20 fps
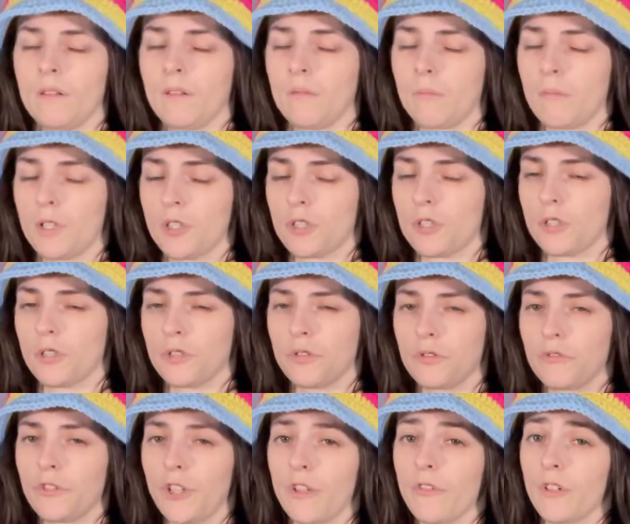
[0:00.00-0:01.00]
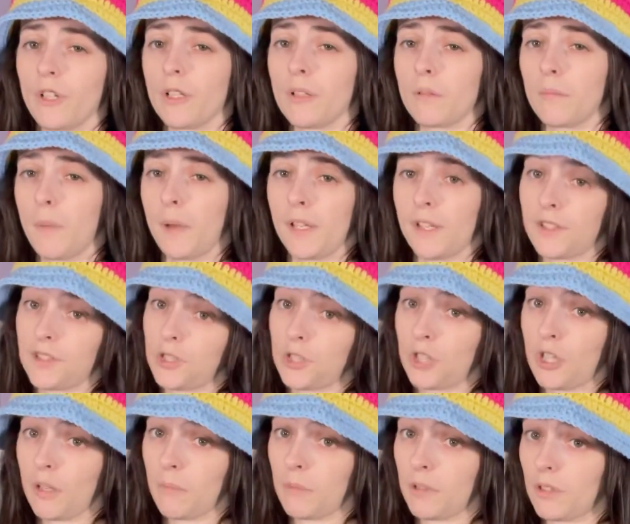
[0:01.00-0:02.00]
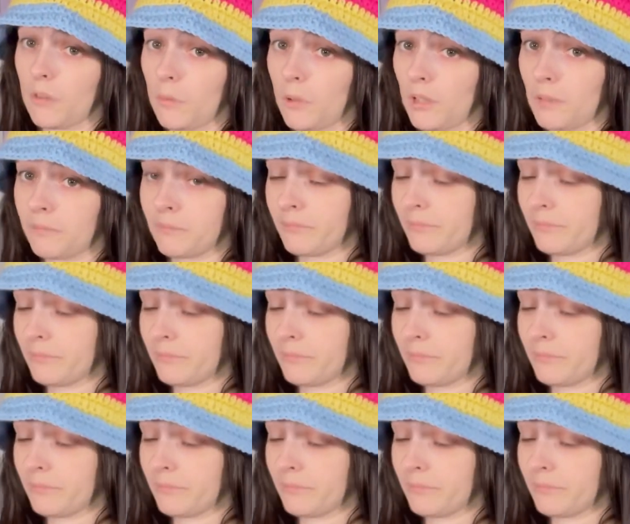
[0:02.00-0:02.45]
make sure you favorite my Etsy shop, by the way.